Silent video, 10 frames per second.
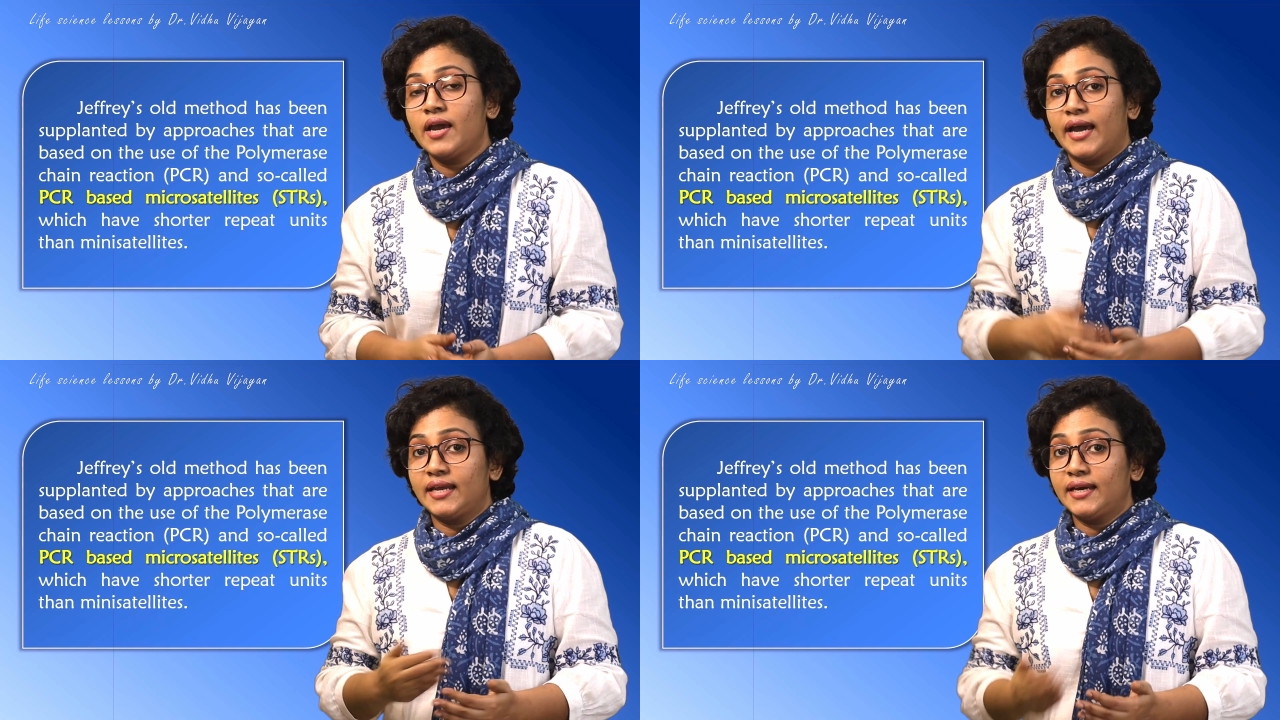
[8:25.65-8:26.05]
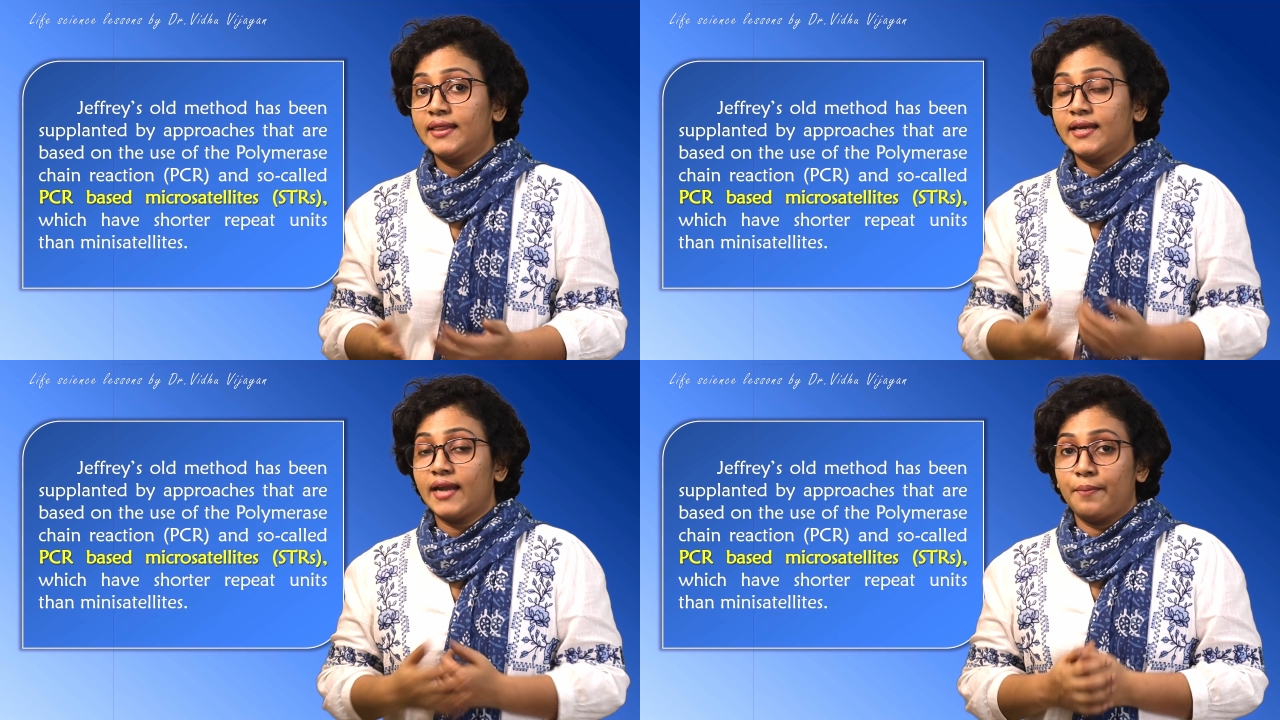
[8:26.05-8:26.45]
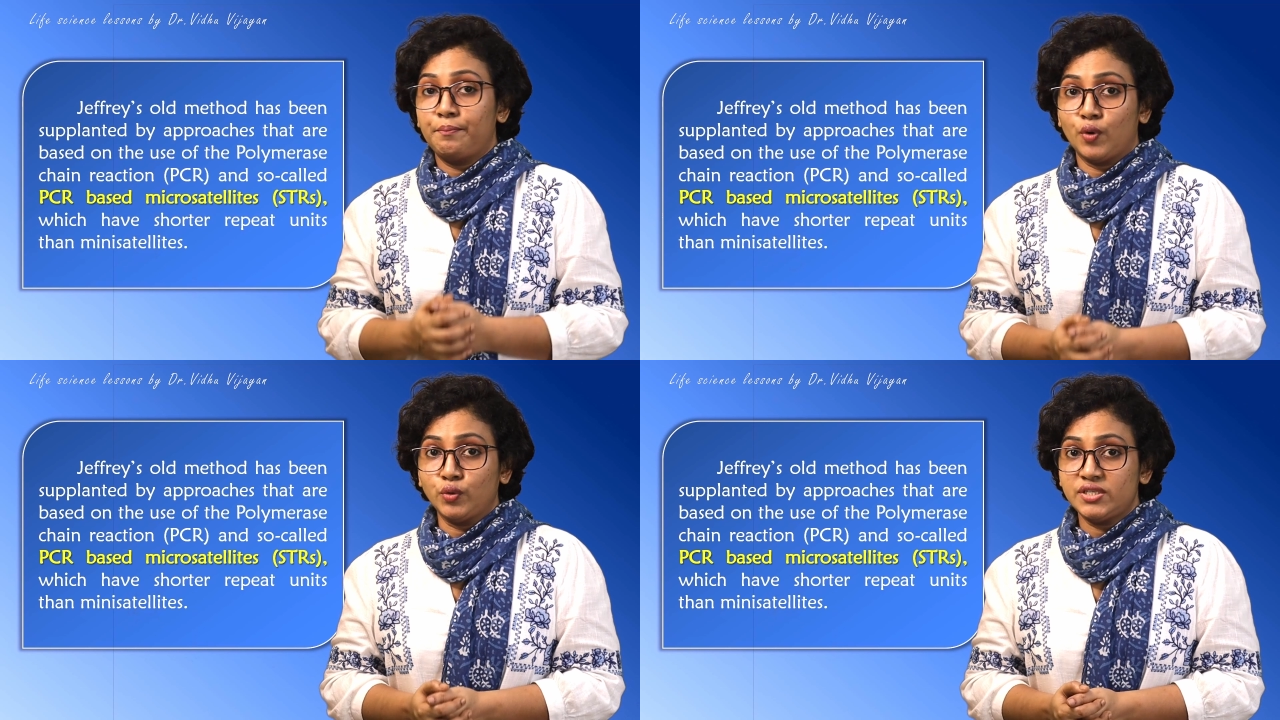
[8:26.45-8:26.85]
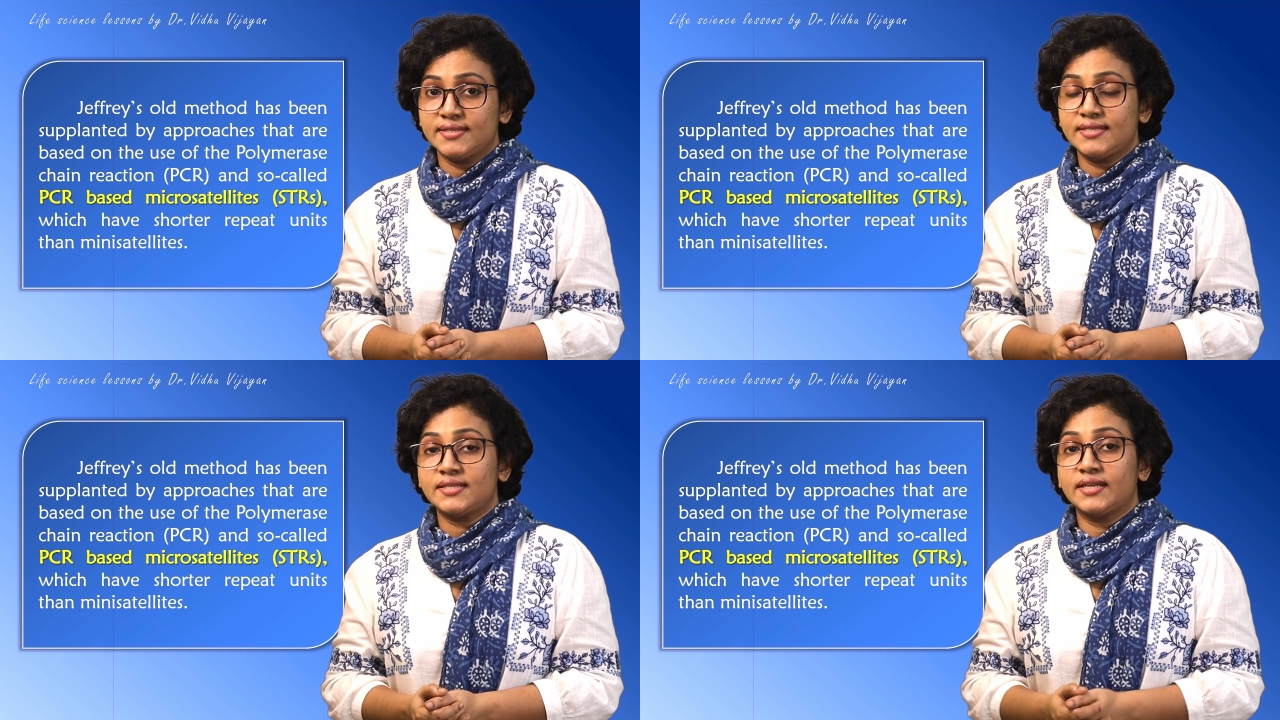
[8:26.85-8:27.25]
another
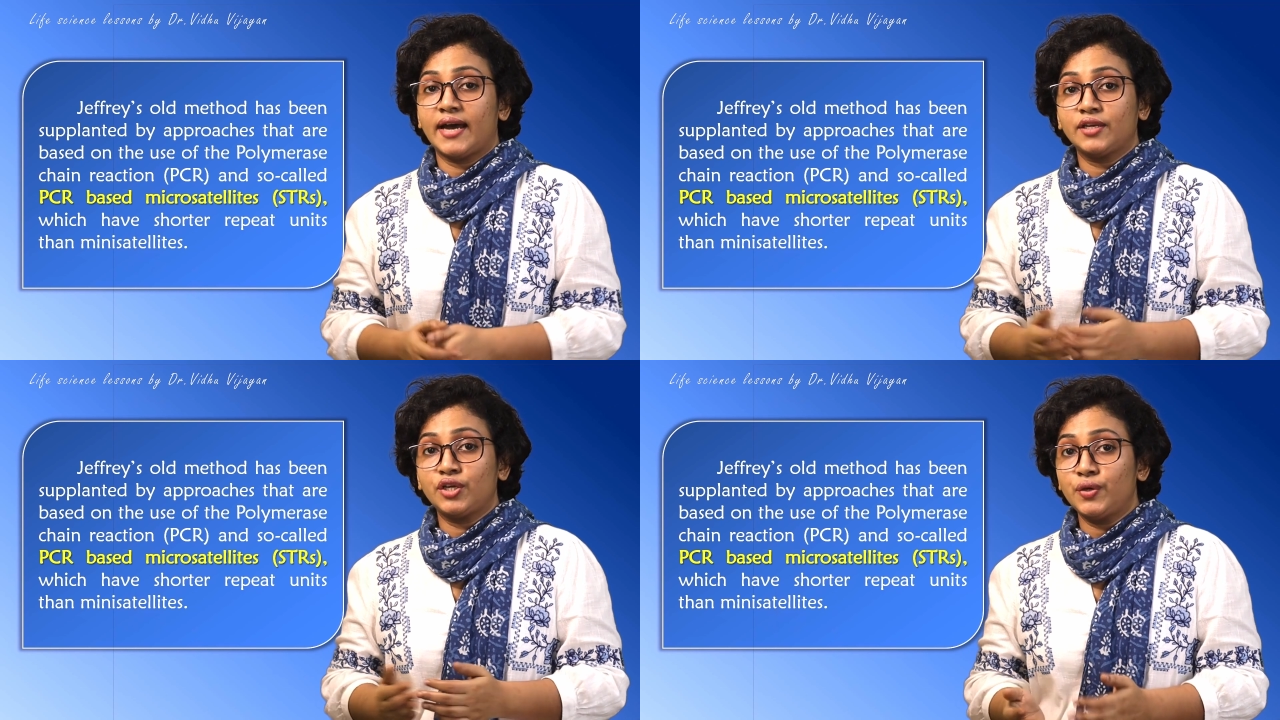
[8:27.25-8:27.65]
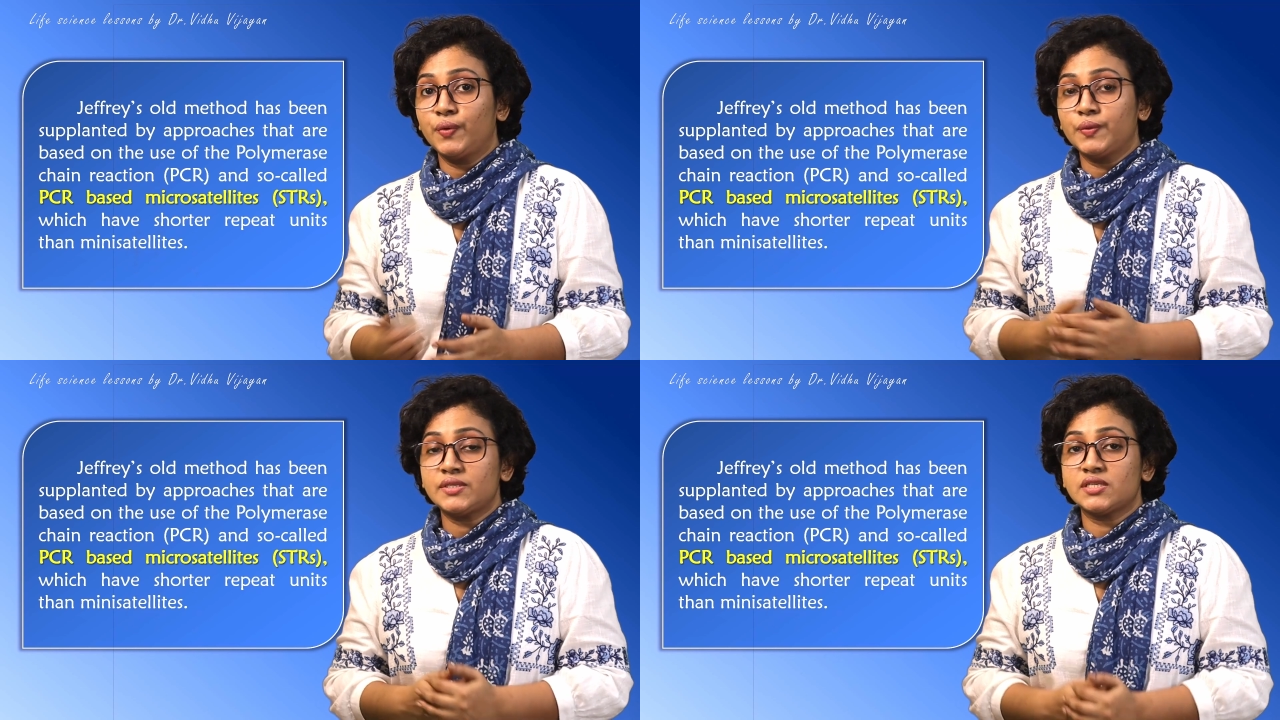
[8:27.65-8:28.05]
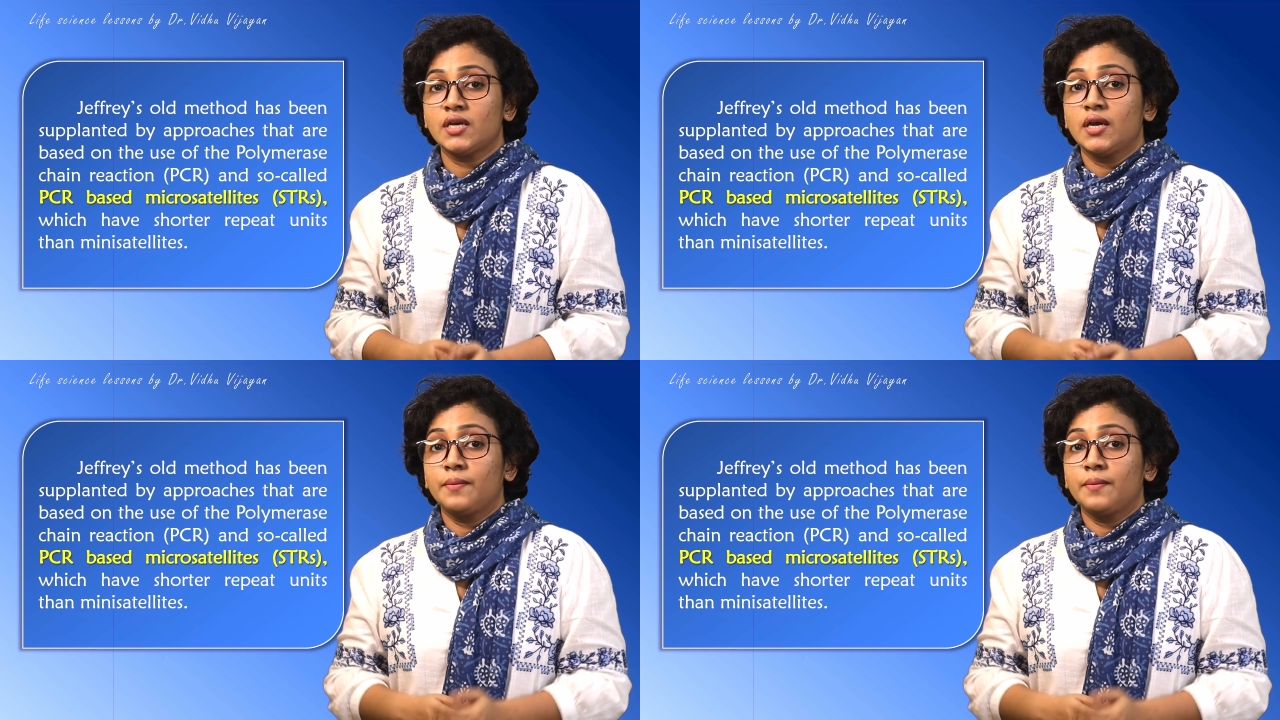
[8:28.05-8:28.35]
approaches that use